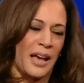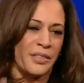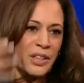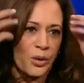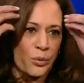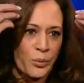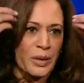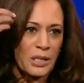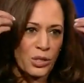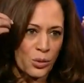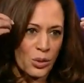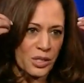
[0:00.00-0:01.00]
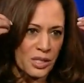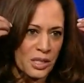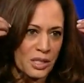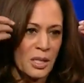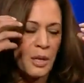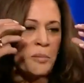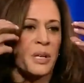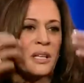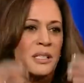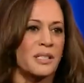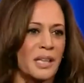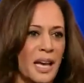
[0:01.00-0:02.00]
and their resources
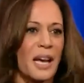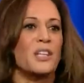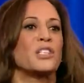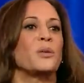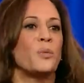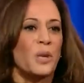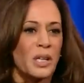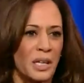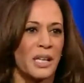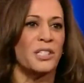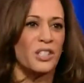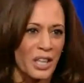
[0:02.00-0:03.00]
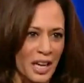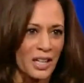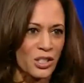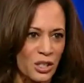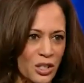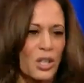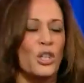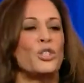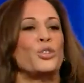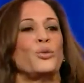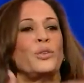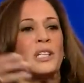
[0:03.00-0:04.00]
because they actually want an education
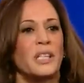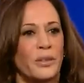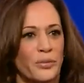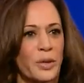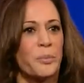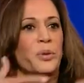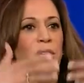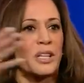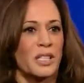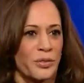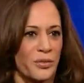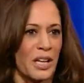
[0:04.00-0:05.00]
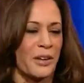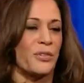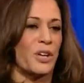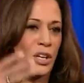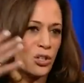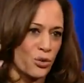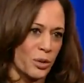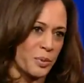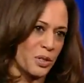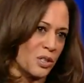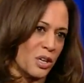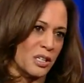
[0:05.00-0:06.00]
to live a productive life and
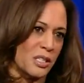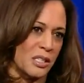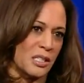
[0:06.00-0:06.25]
contribute to our